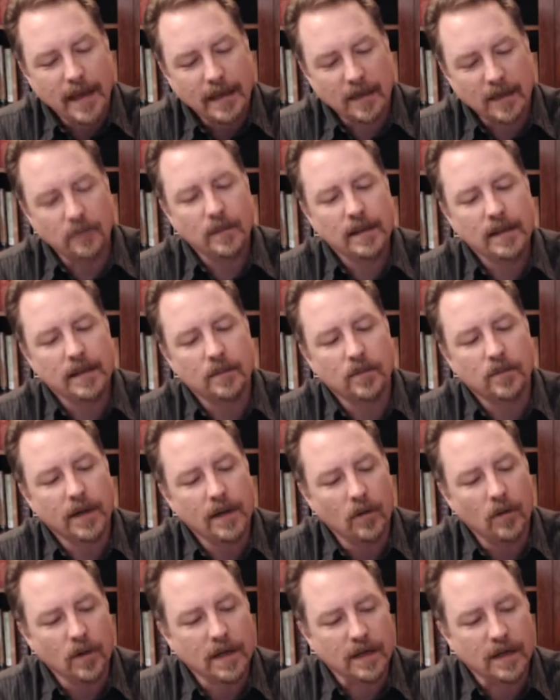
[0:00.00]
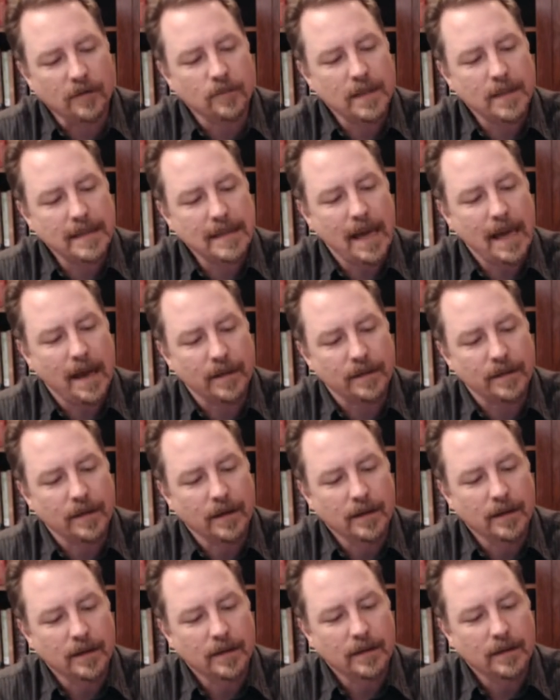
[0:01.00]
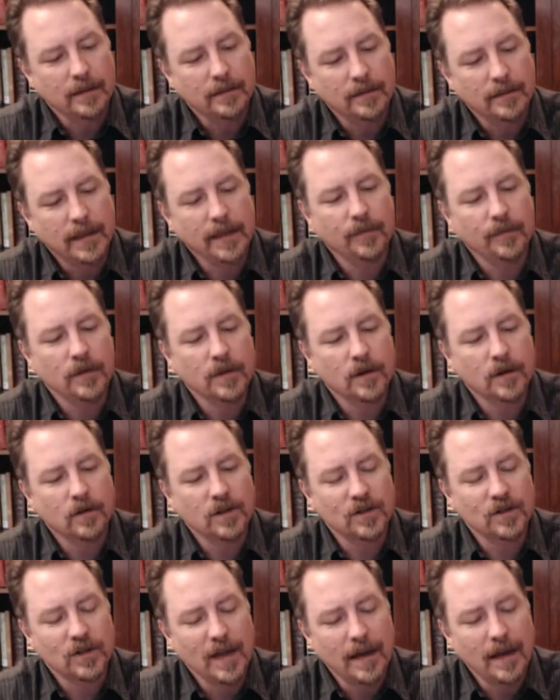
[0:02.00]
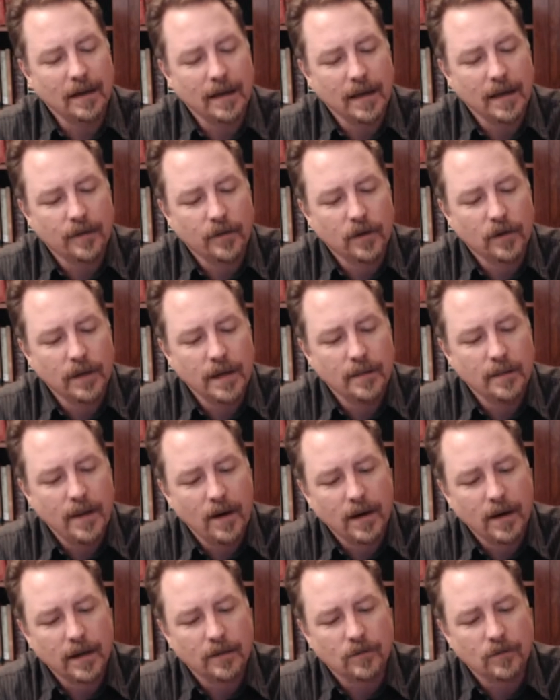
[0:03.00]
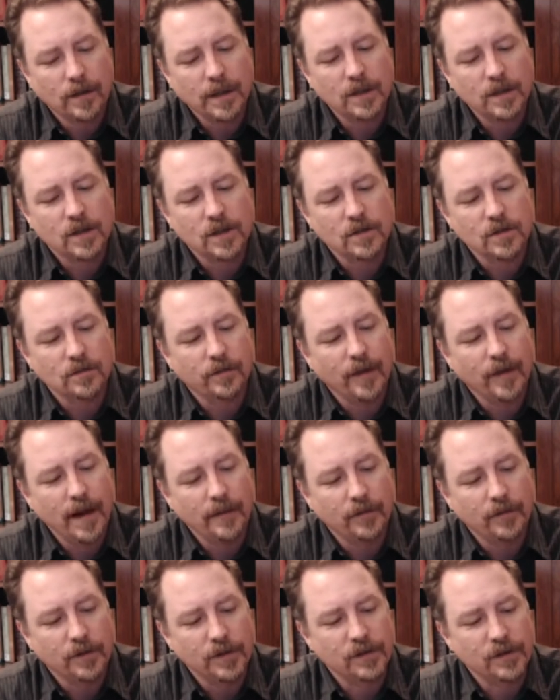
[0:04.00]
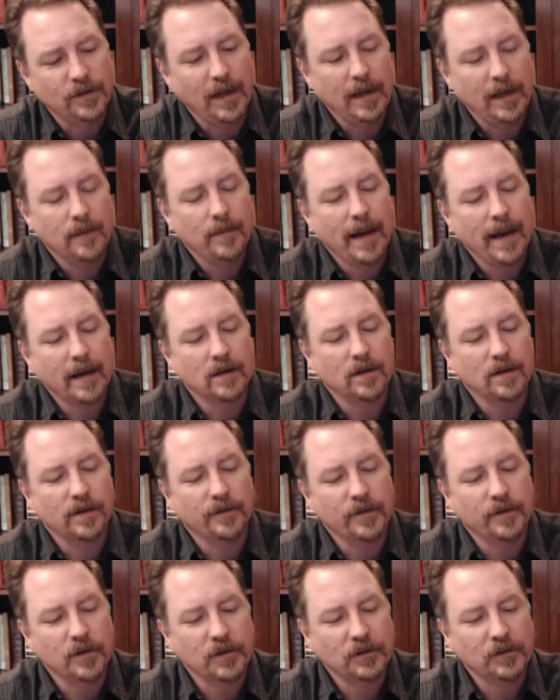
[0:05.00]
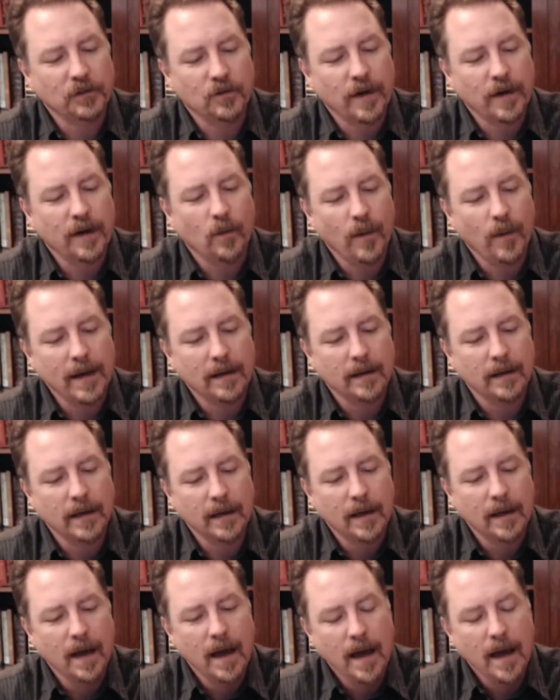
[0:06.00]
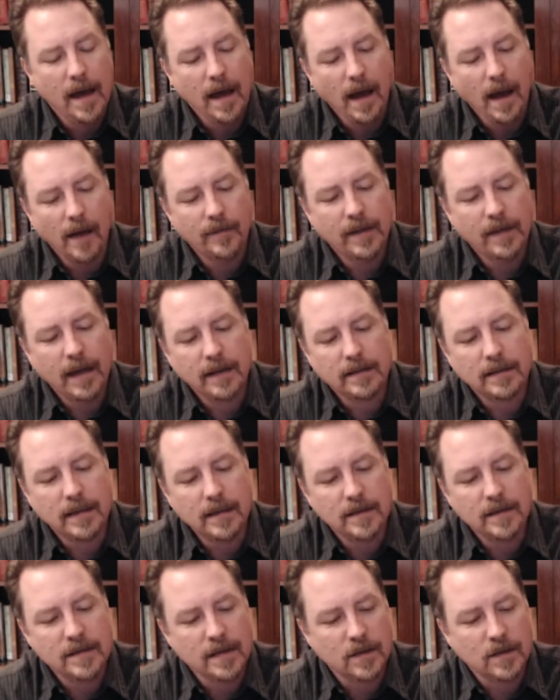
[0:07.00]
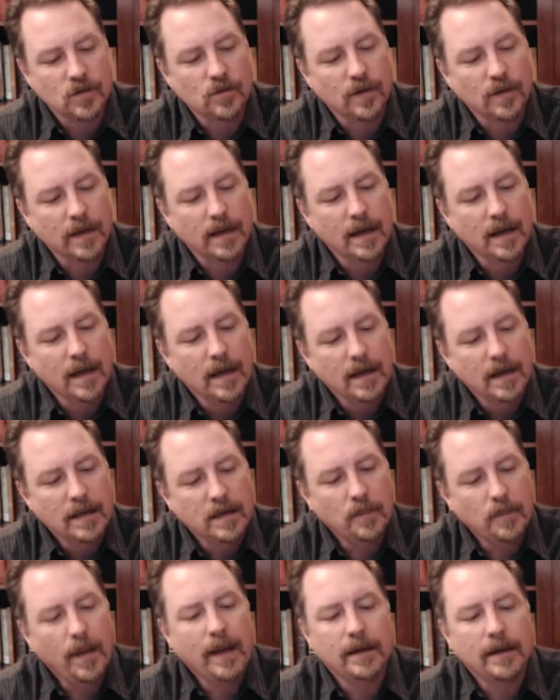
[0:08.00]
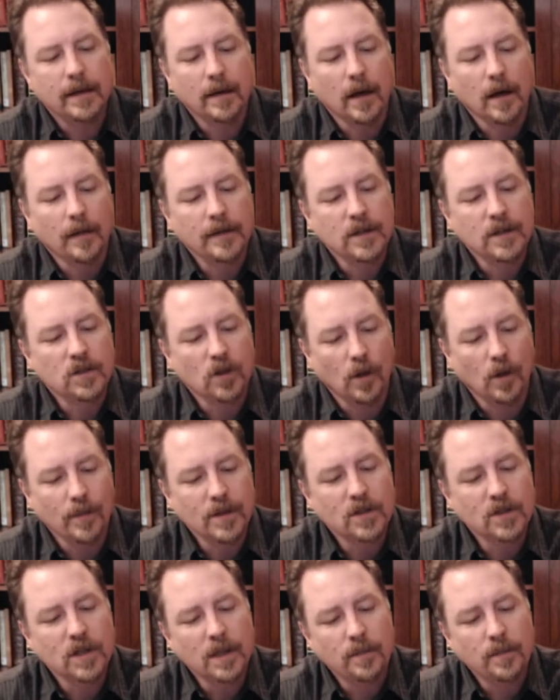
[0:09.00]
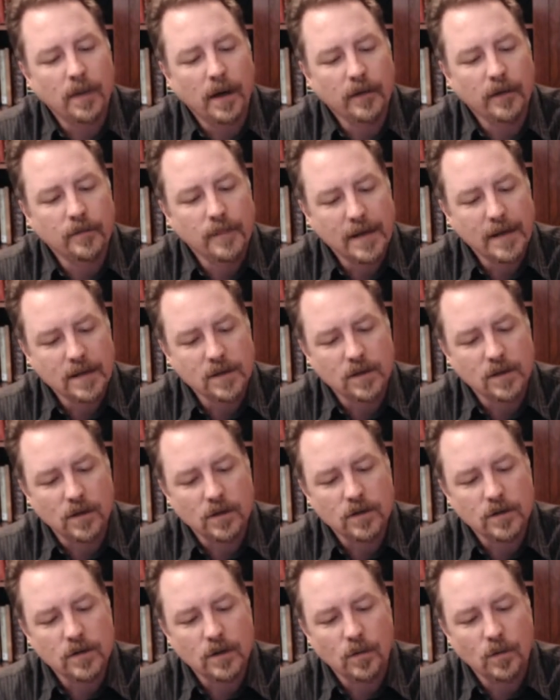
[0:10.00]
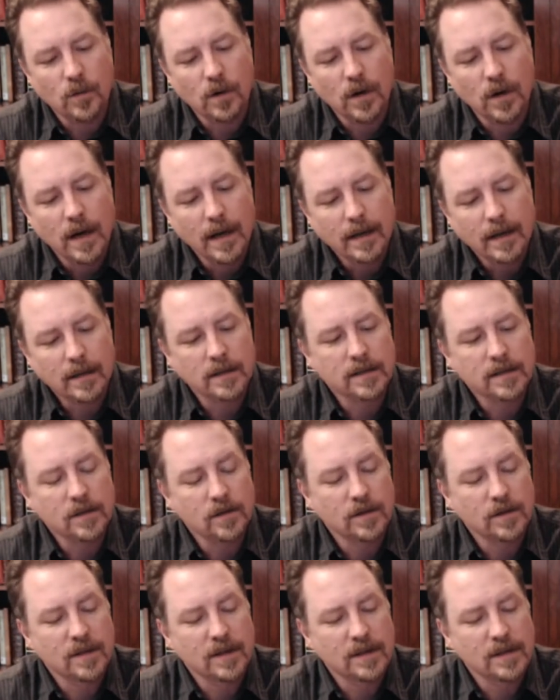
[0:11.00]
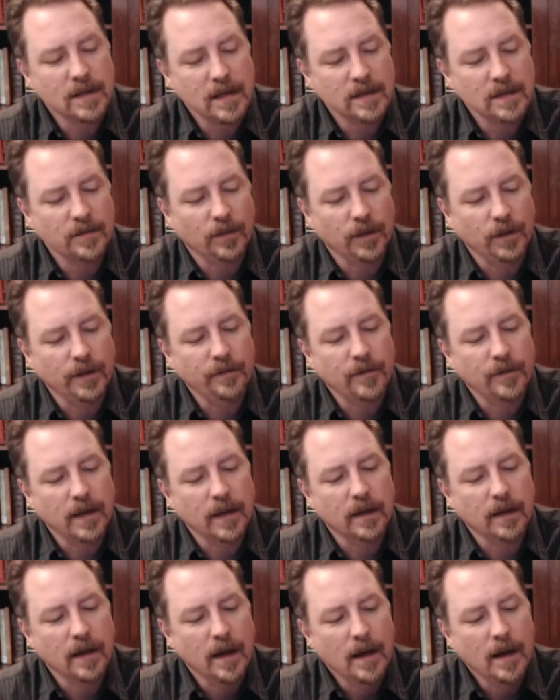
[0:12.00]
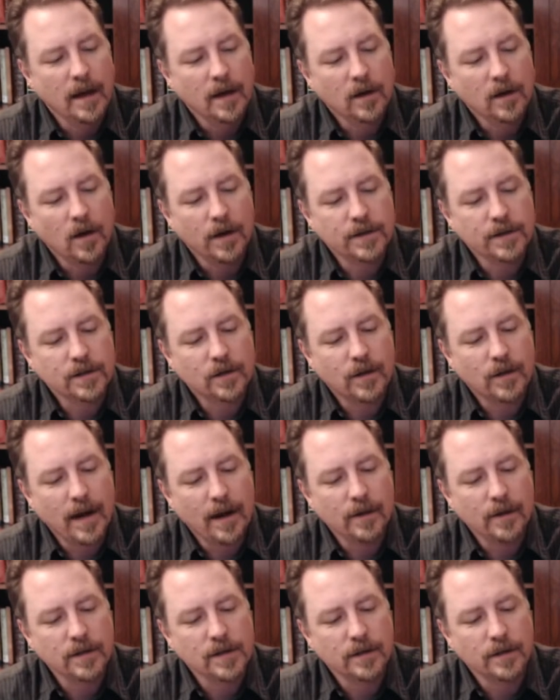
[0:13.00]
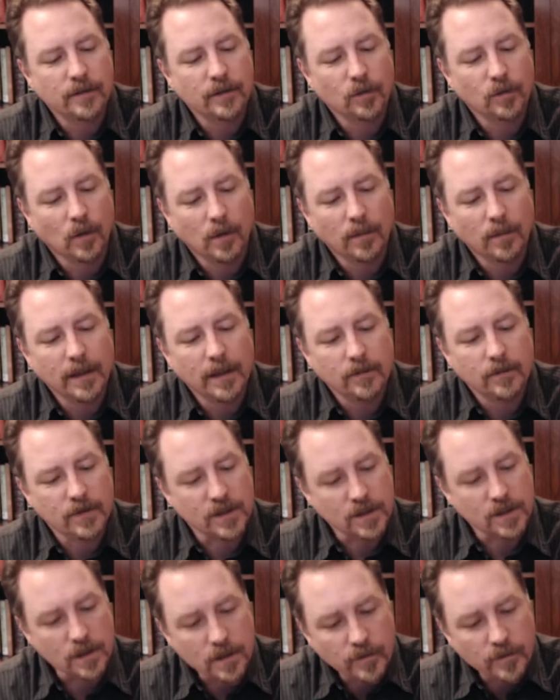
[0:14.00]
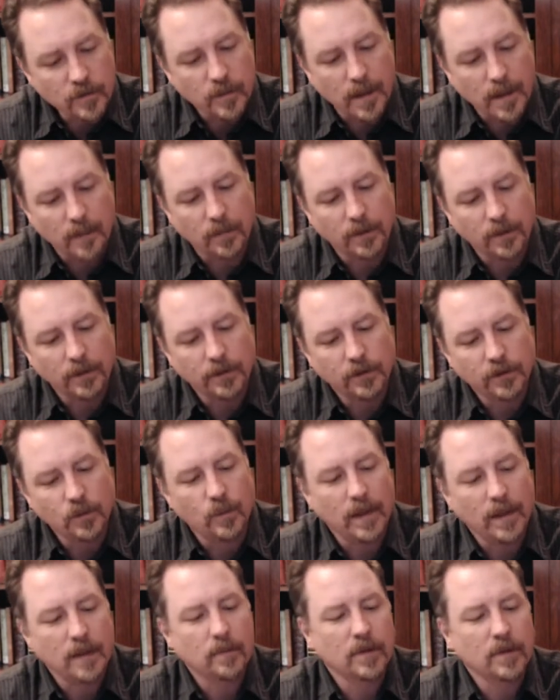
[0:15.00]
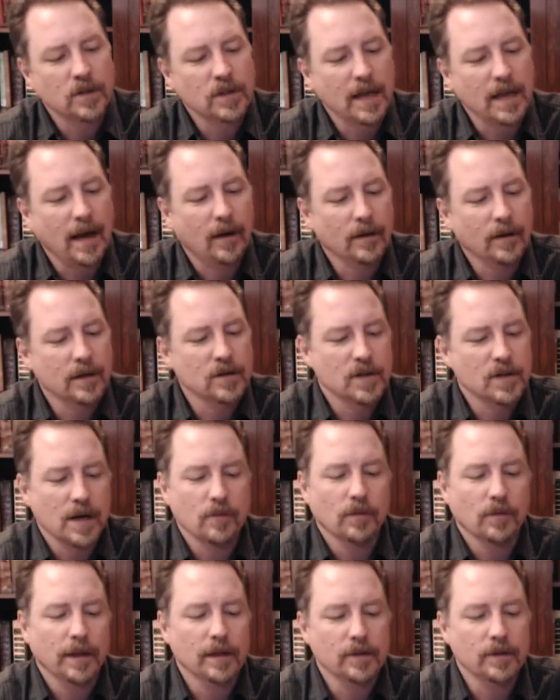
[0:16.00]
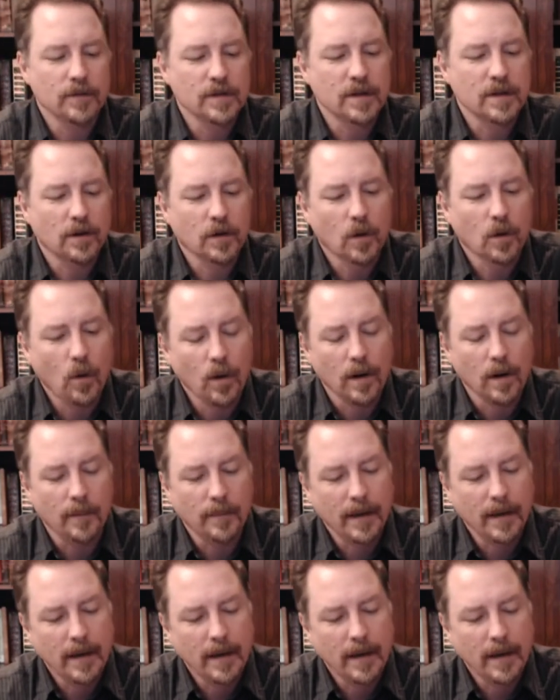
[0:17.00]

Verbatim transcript: Give me liberty or give me death. Even the Christianity of early American religious revivals, dating back to the First Great Awakening, of the 18th century depended on the showmanship of ministers who were considered successful if they caused crowds of normally reserved people to weep and shout and generally lose their decorum.